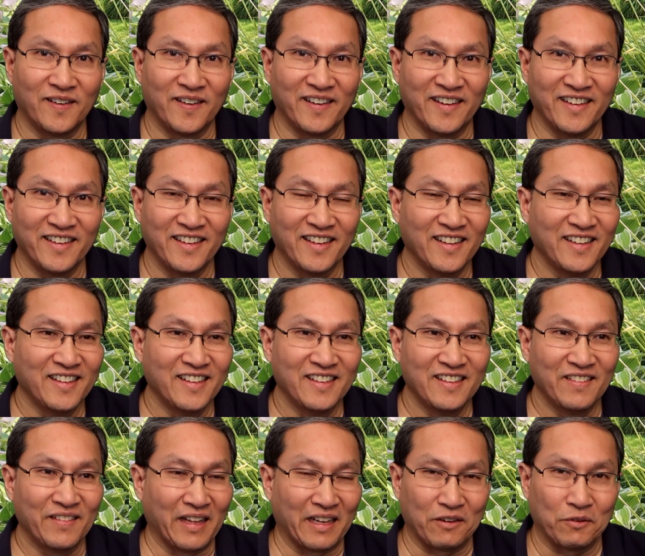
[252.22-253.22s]
All right.
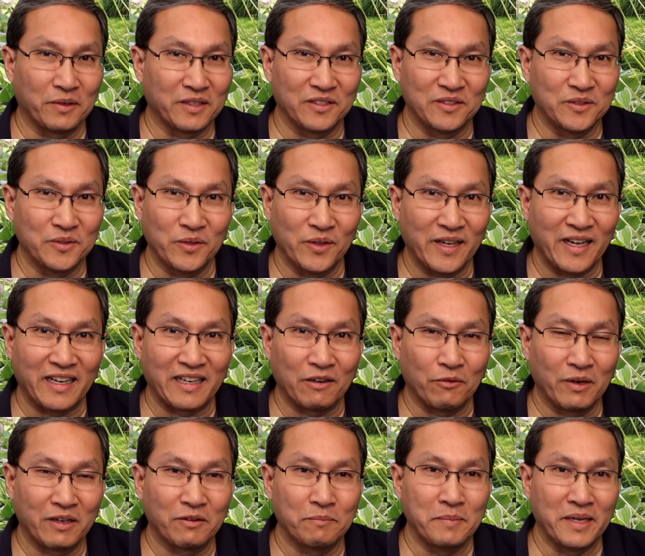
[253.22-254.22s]
I don't want to do that. I
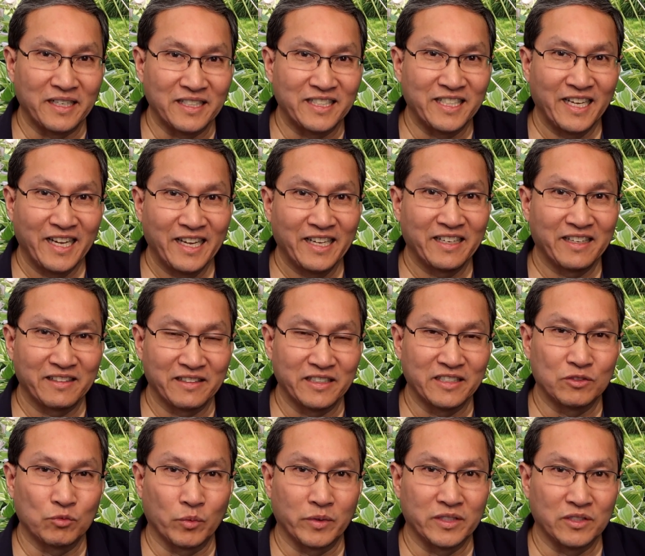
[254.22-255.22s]
want to maintain at
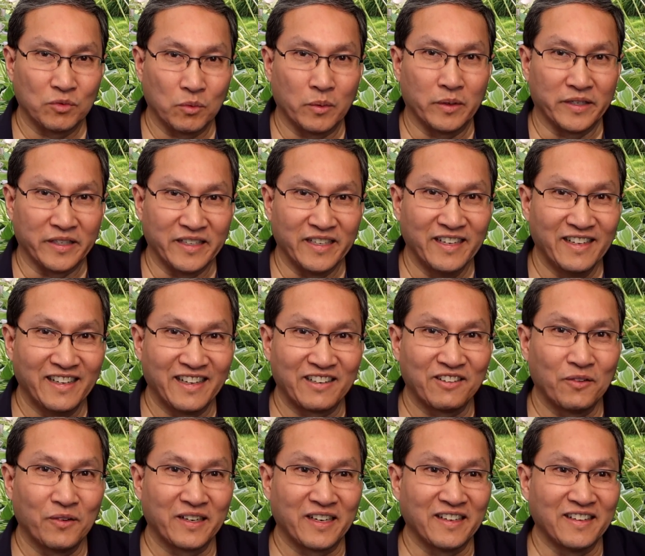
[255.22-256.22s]
least 120. I
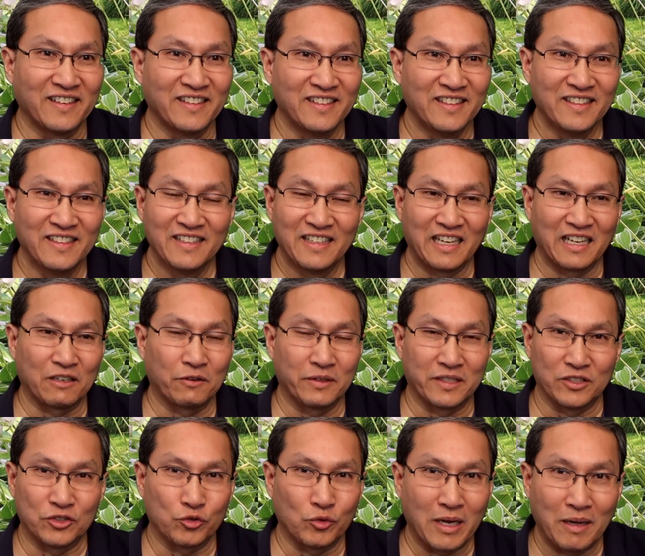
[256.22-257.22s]
don't want to I don't
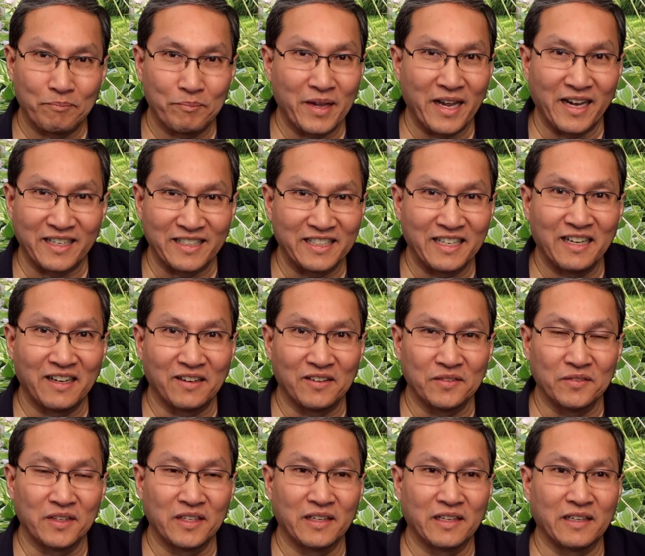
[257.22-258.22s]
want to drop back
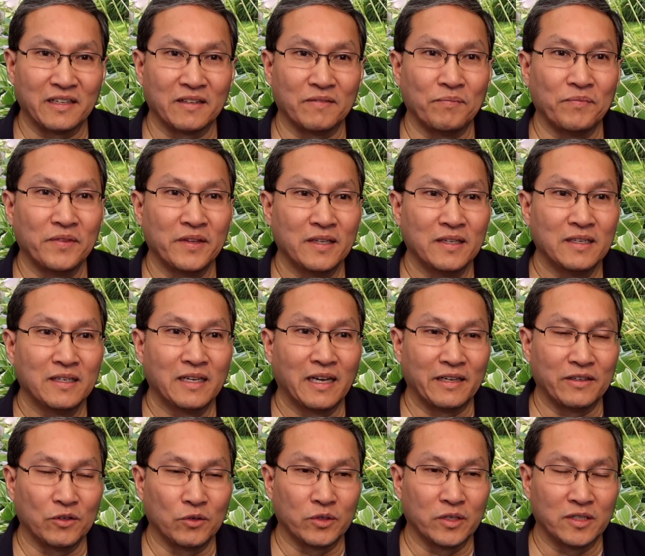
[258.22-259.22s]
down. And
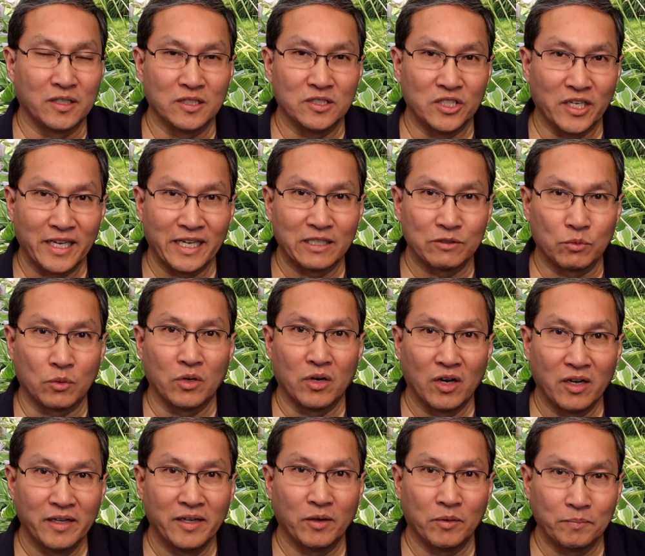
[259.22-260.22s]
I know that the JAS will
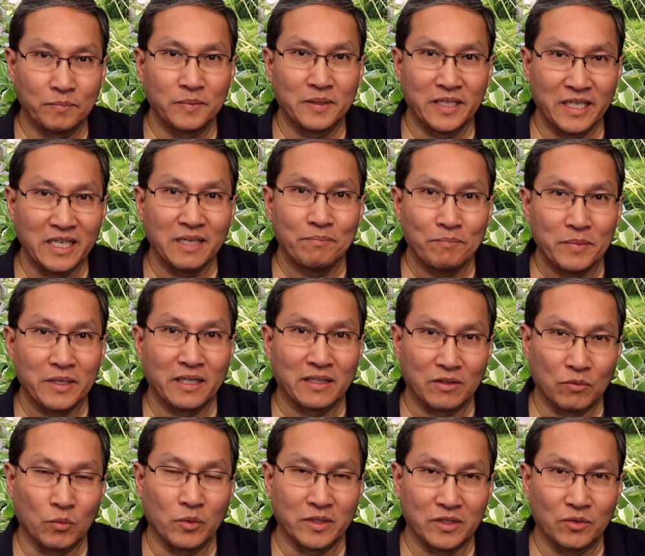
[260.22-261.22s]
help keep me at
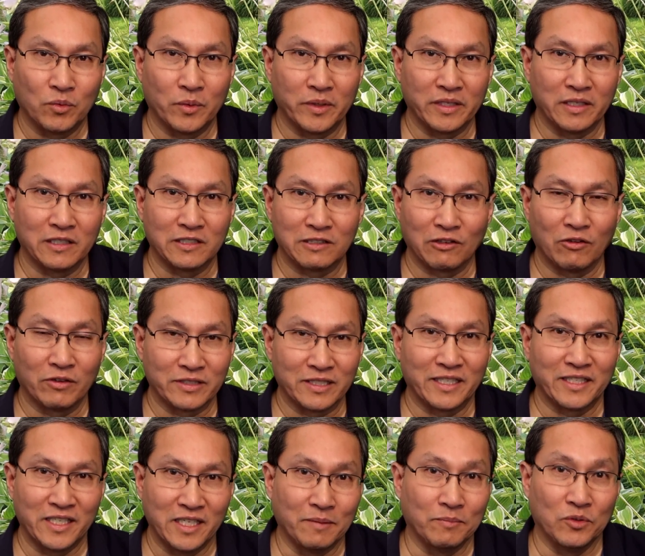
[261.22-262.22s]
the 120 as long as I
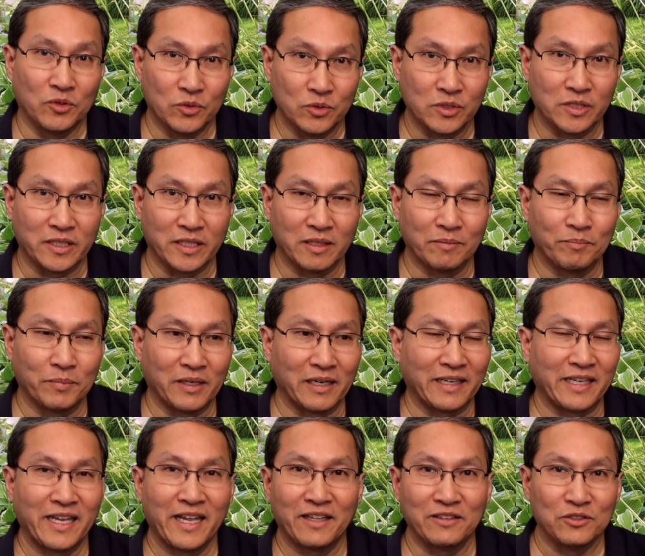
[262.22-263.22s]
keep using it, but I
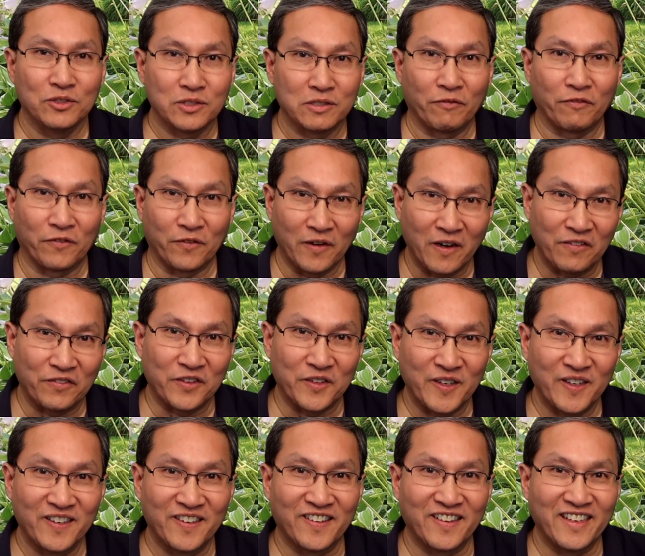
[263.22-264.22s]
can't use it
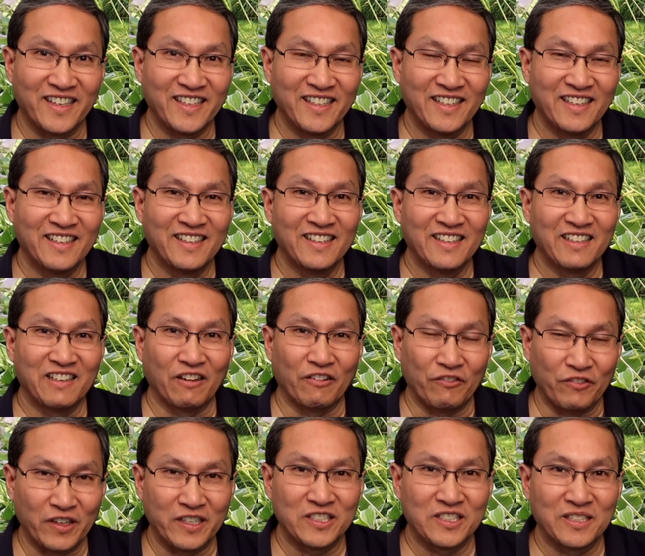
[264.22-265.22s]
forever, right?
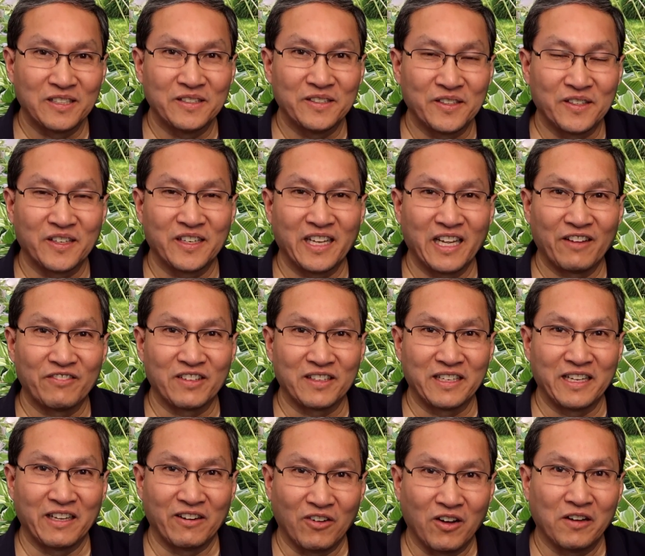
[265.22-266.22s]
Eventually you're going to have to
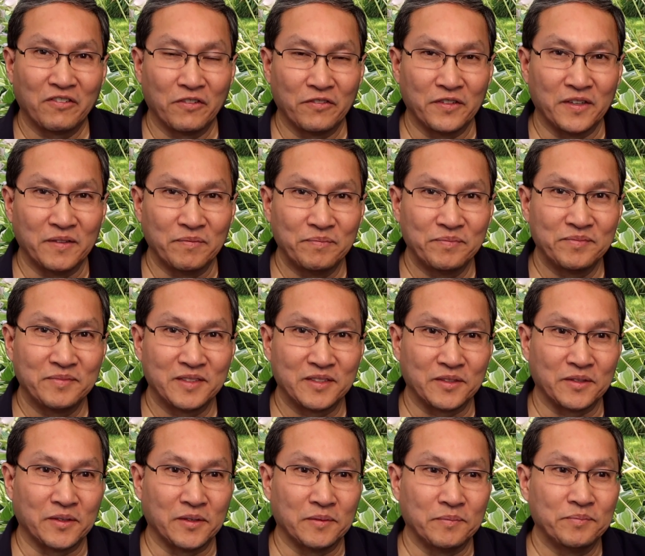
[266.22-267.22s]
get off of it.
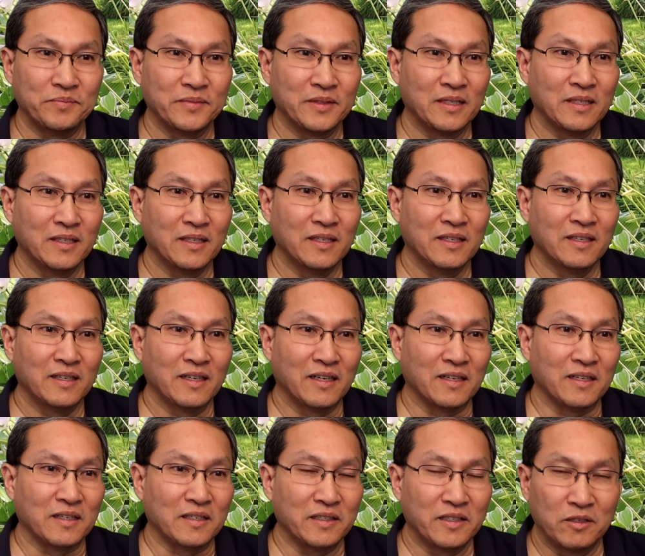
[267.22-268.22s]
So
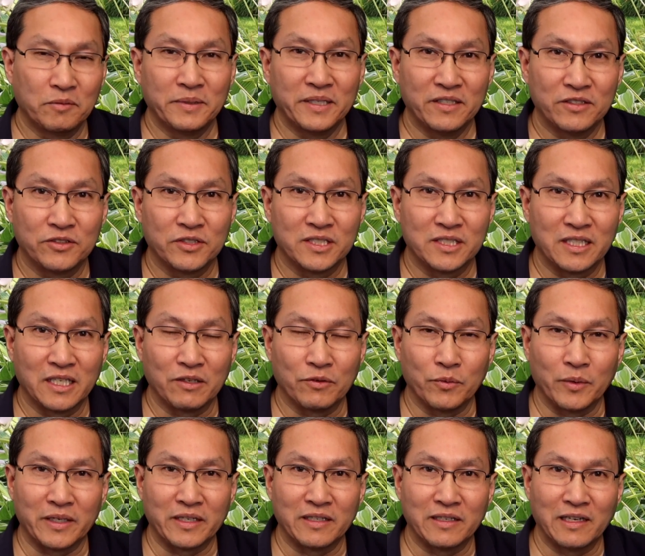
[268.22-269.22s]
uh, it'll be interesting
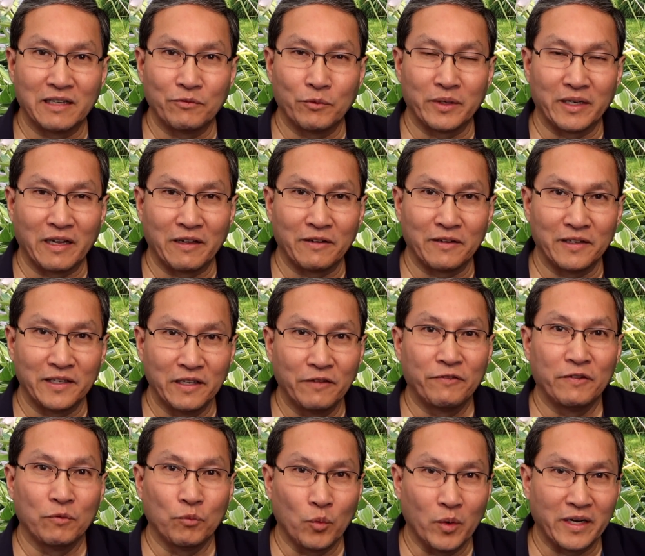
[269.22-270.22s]
when when I
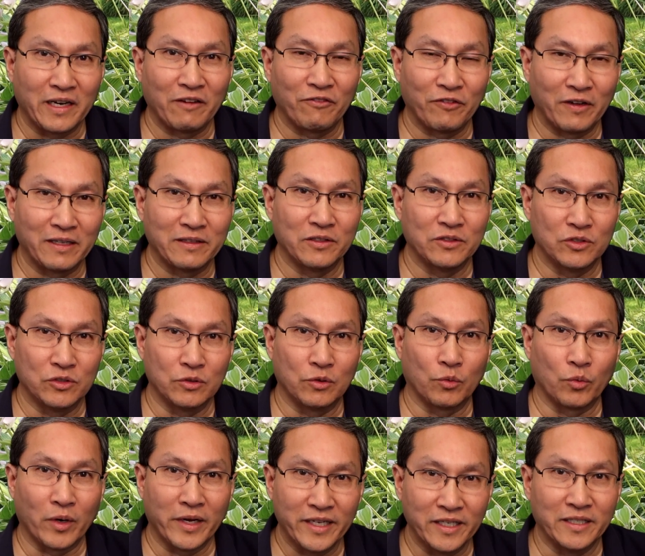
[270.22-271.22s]
if and when I finally do the
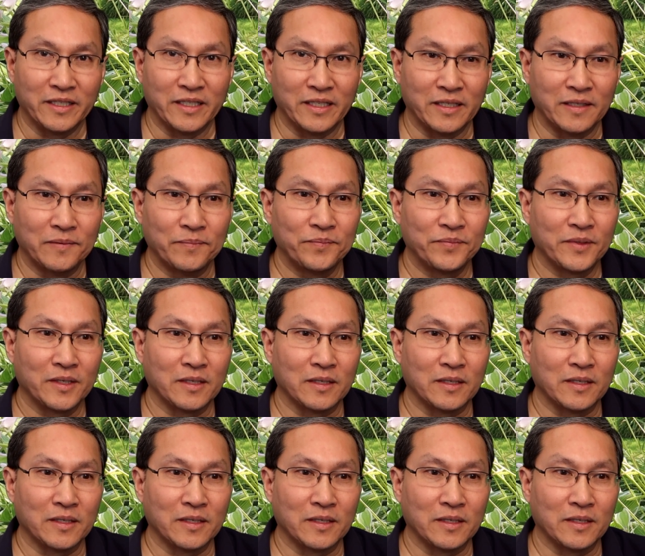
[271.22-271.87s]
right knee.